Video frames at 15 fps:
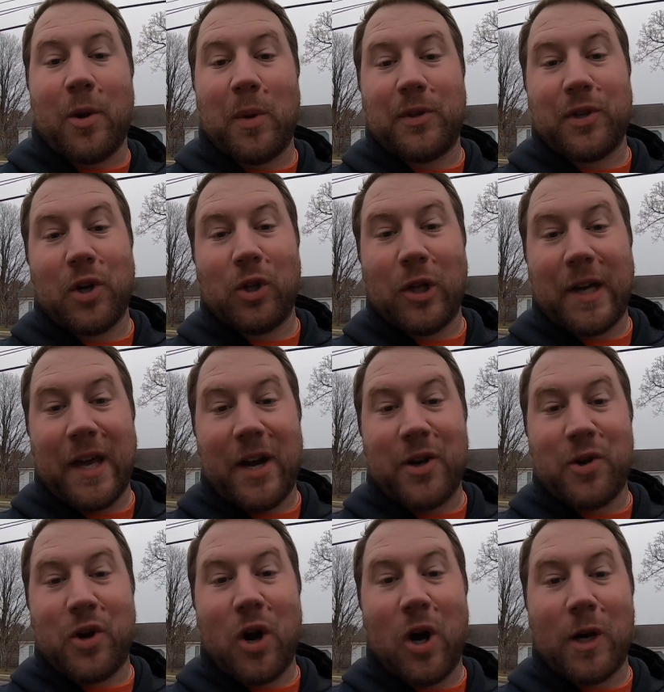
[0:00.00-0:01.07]
We went to go look at a
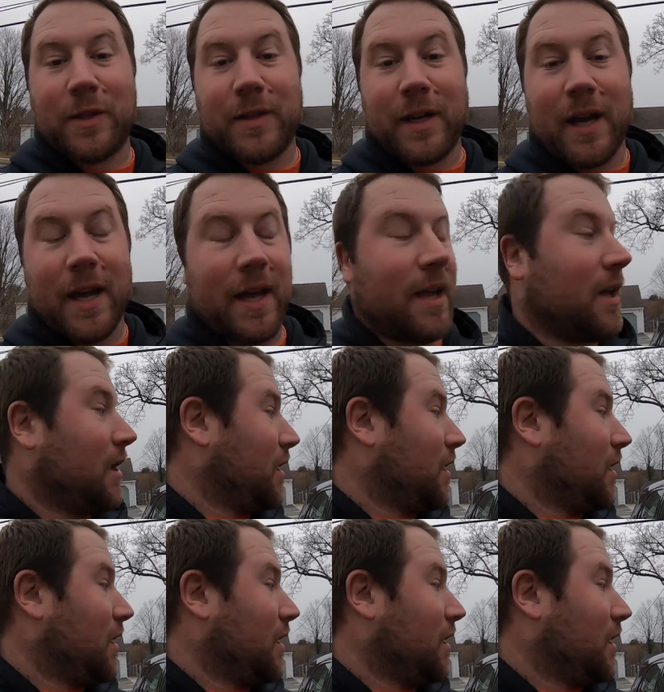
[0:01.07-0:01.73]
new car today